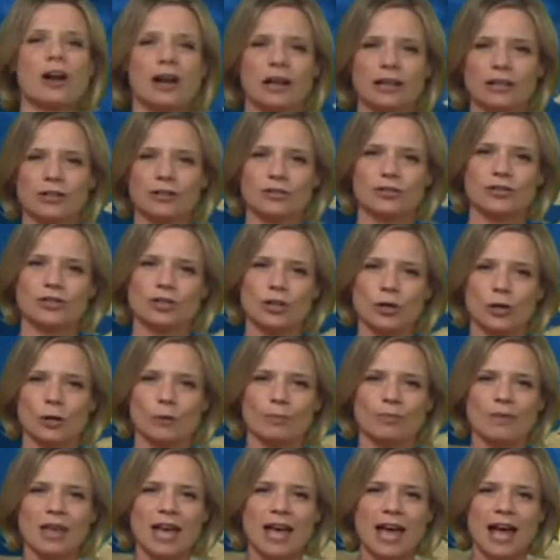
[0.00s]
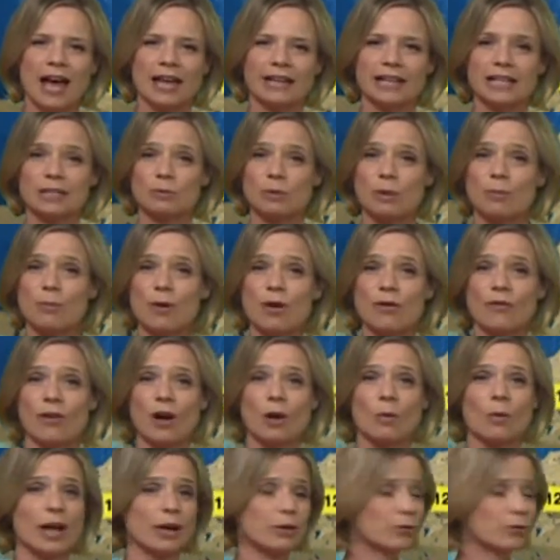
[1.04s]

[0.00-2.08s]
Ireland too. And as we move our way